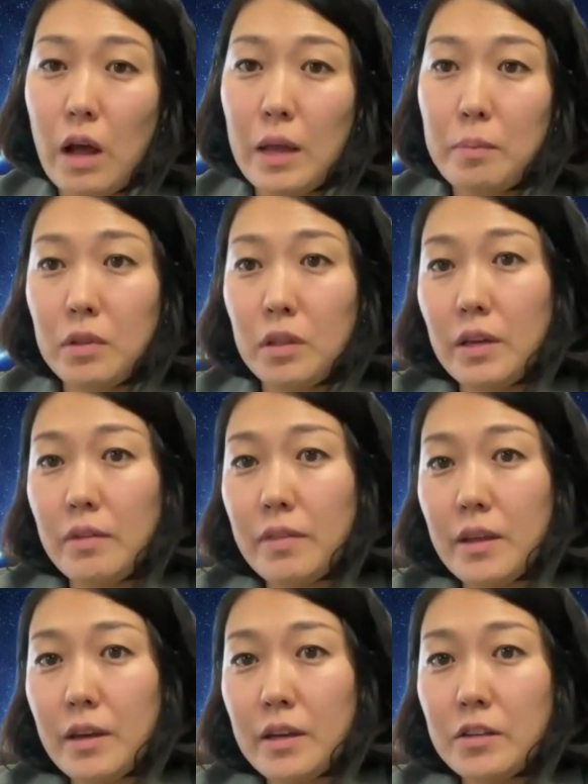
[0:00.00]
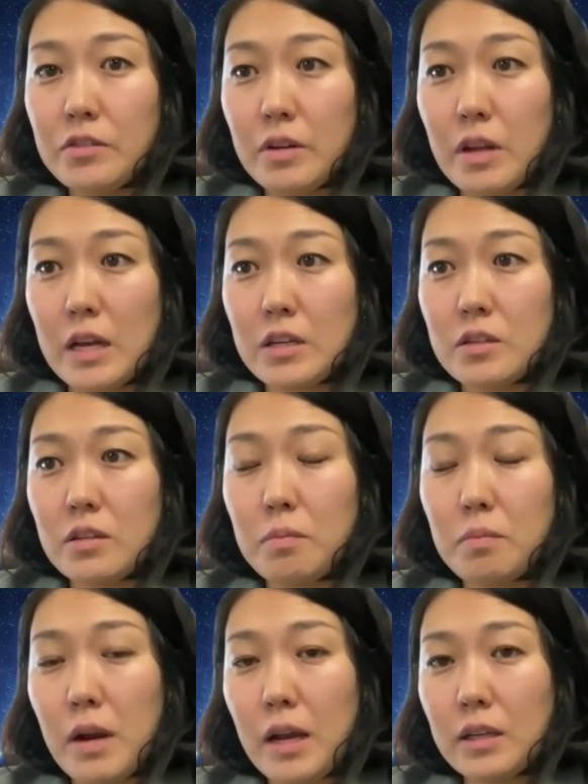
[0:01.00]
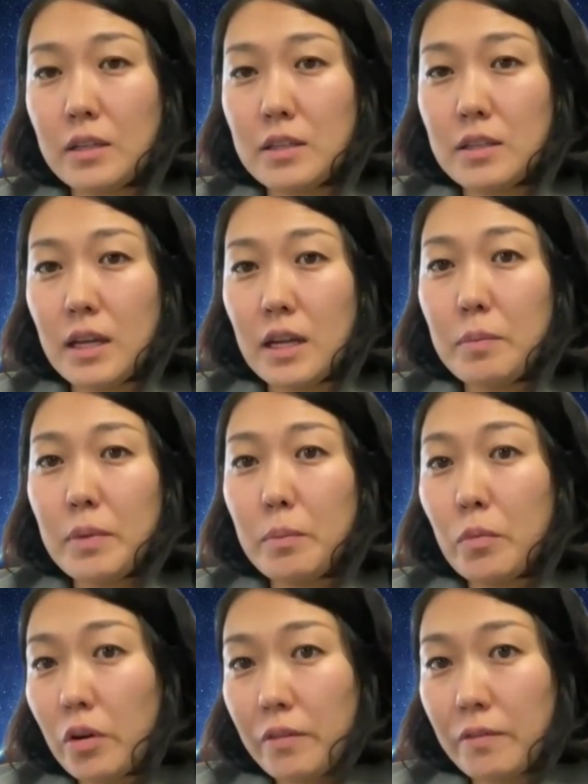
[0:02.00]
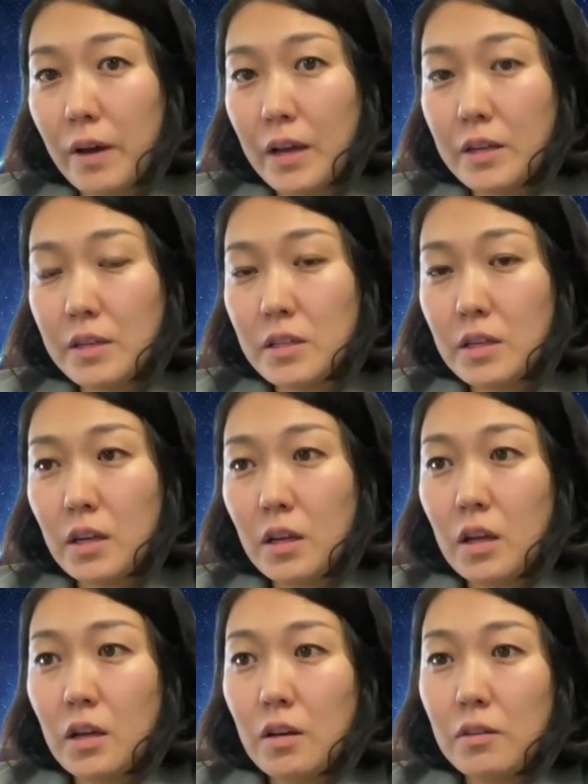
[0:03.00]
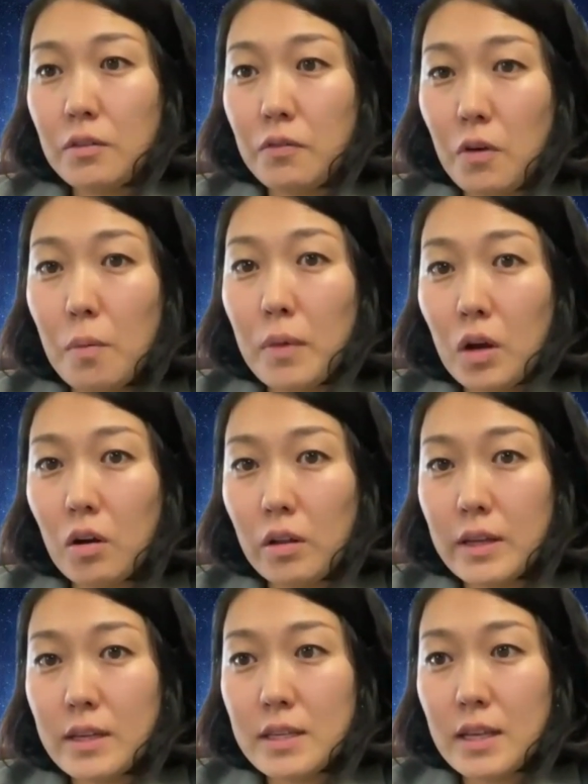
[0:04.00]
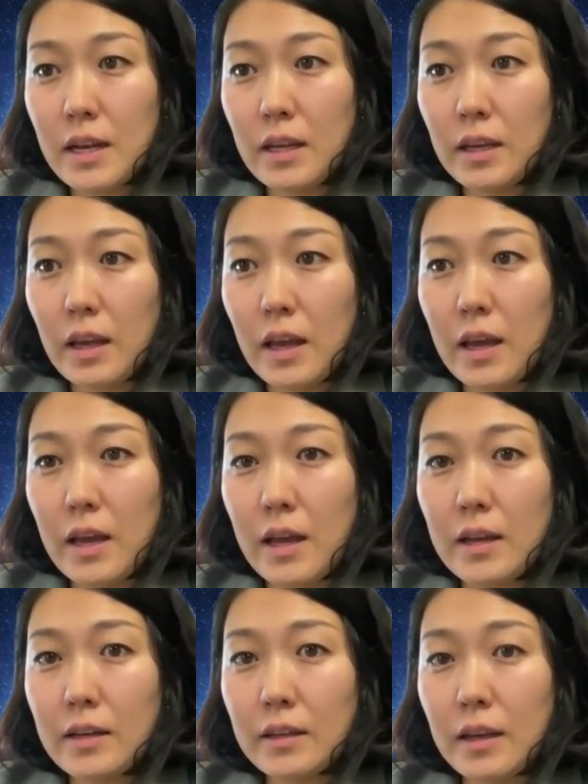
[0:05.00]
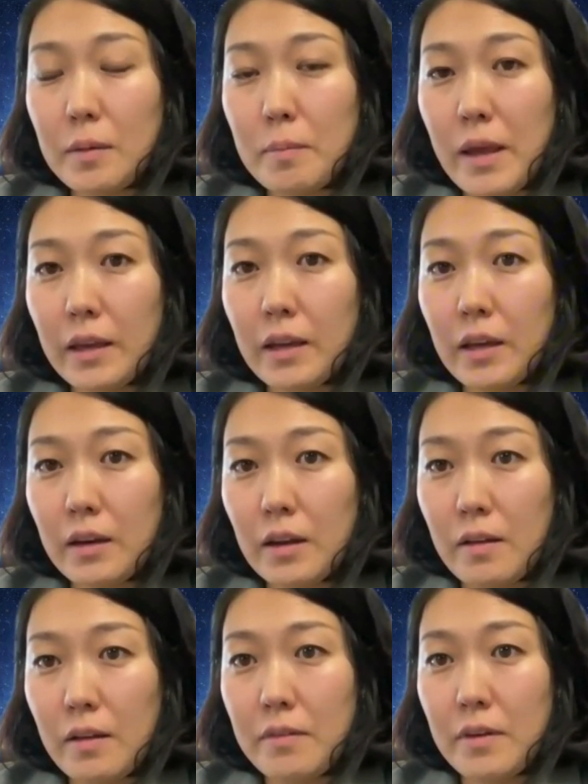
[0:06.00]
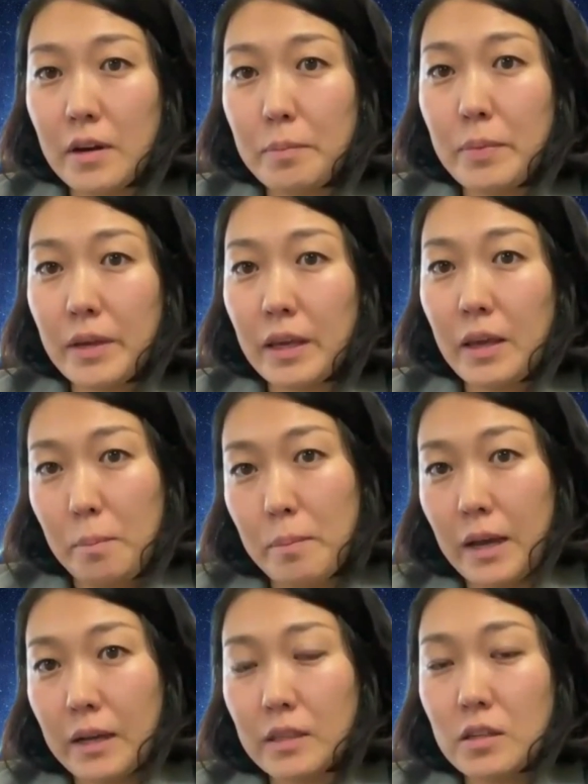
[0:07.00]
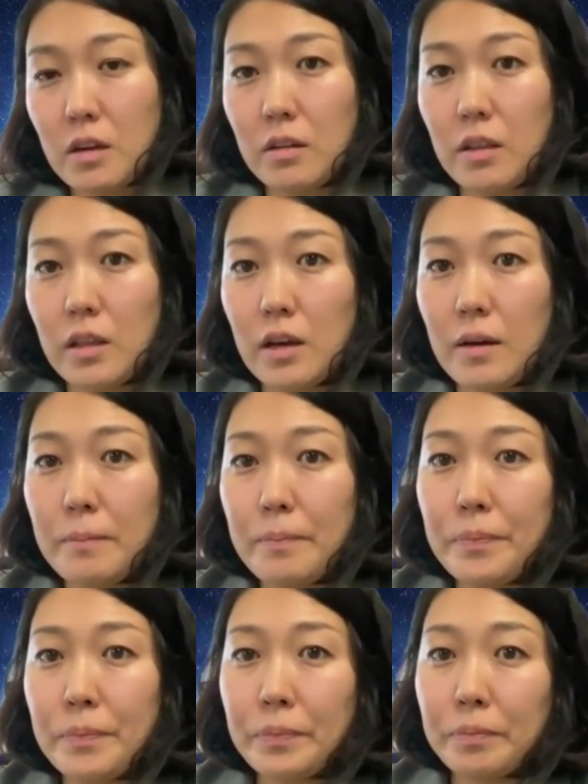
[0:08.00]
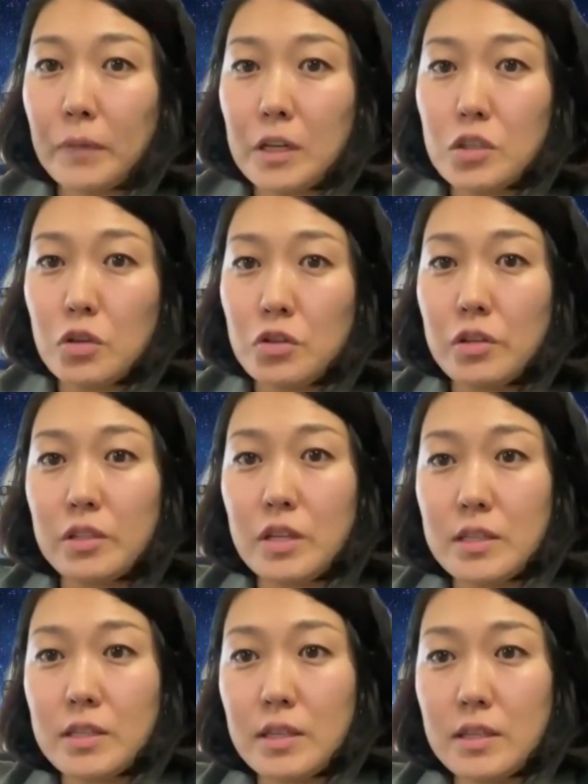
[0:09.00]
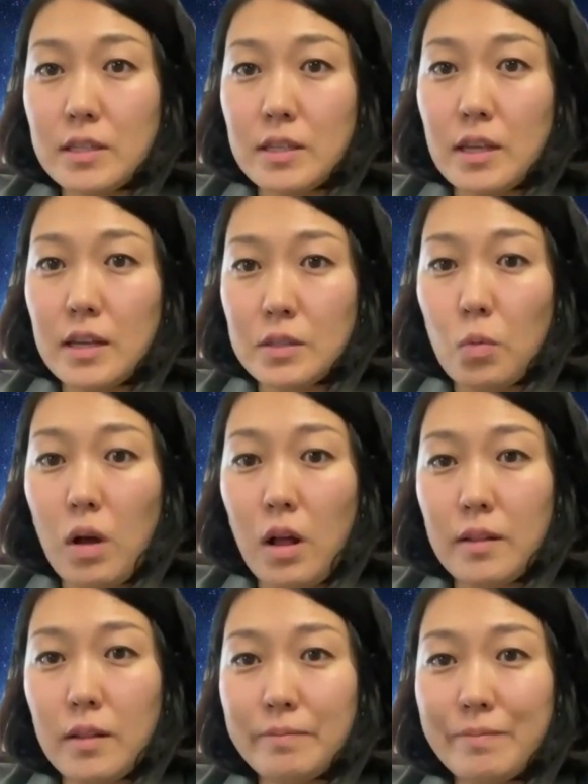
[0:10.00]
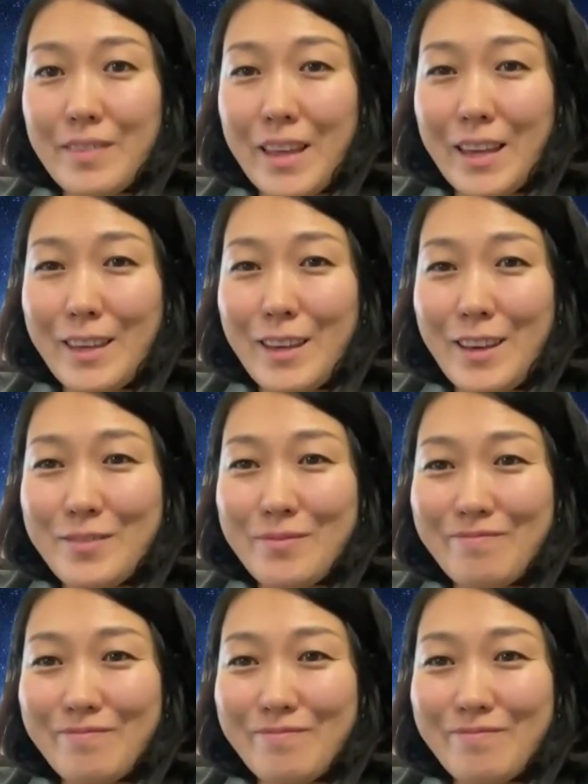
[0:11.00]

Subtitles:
I believe the international practice can be modified for Mongolian setting and can make a very big impact on the social justice as well. Thank you.